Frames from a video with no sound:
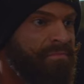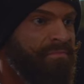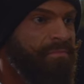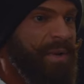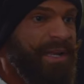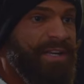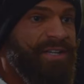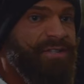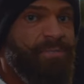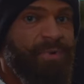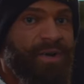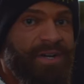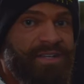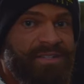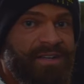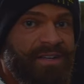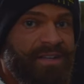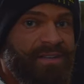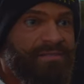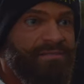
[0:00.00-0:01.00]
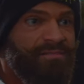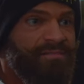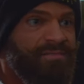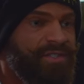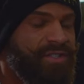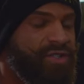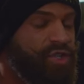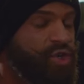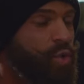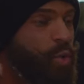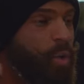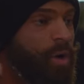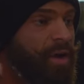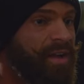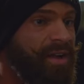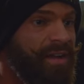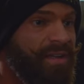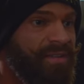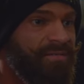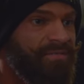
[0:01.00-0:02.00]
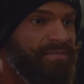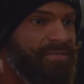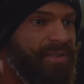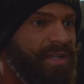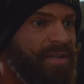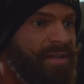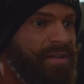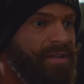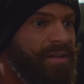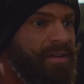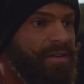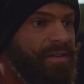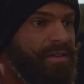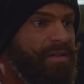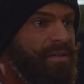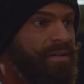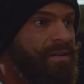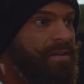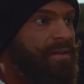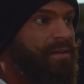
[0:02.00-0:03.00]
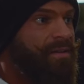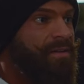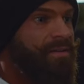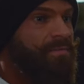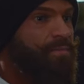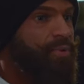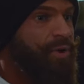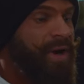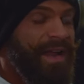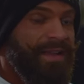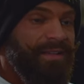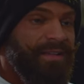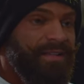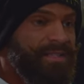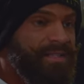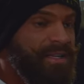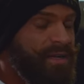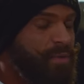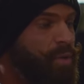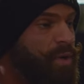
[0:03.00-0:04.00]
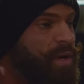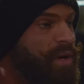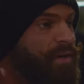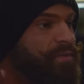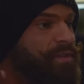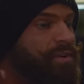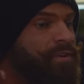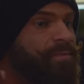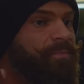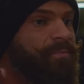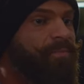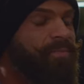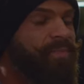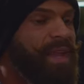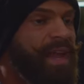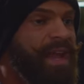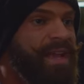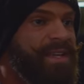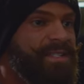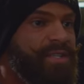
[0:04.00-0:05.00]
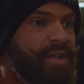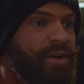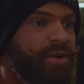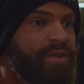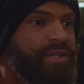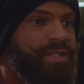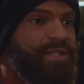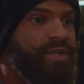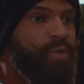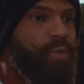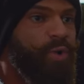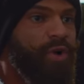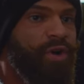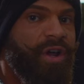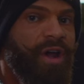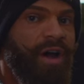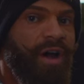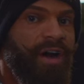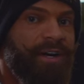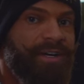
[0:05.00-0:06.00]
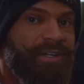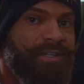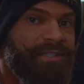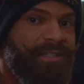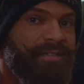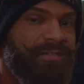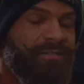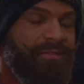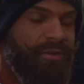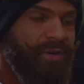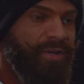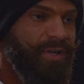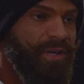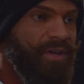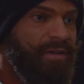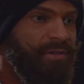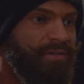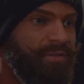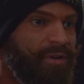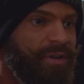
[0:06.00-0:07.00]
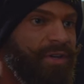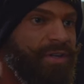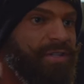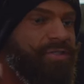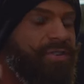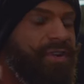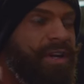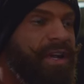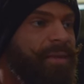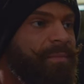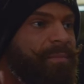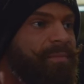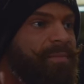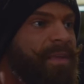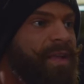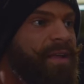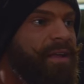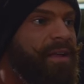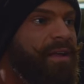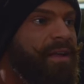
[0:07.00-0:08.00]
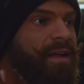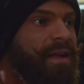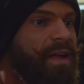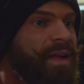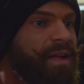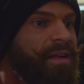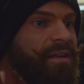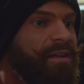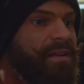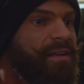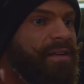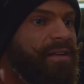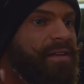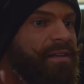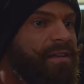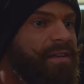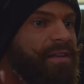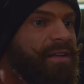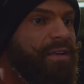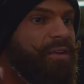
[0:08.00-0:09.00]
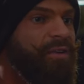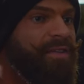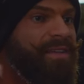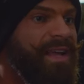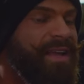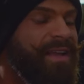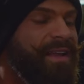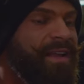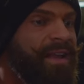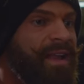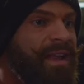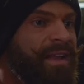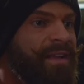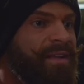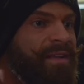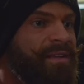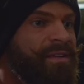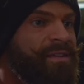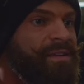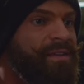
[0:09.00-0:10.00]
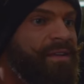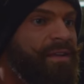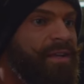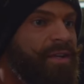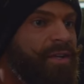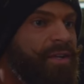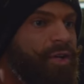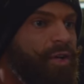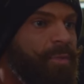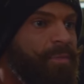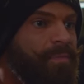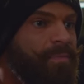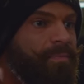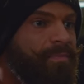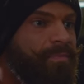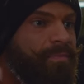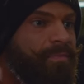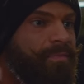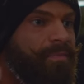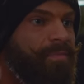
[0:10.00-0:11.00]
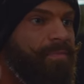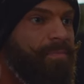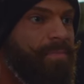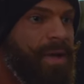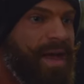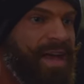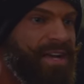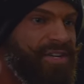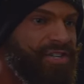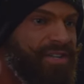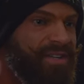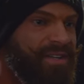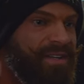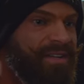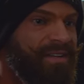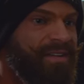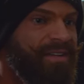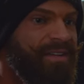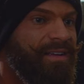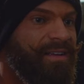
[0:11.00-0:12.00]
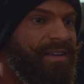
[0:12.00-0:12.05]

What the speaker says: bench pressing, squatting, practicing whatever, as long as you work hard for your dream and you're dedicated, you're passionate,